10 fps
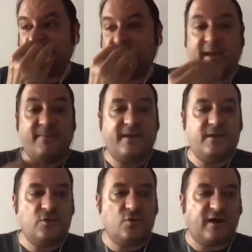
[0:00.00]

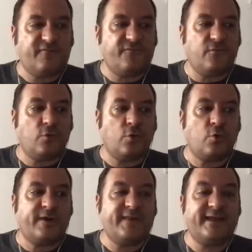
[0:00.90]
maybe you have
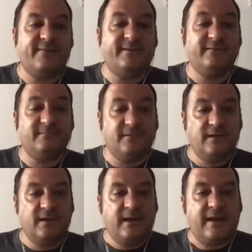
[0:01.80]
already given
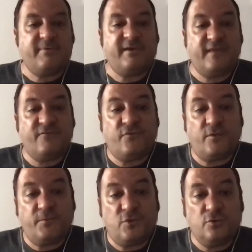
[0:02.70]
everything
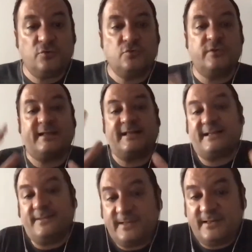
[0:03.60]
from you to that
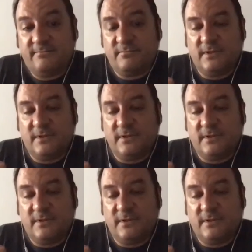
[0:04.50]
activity.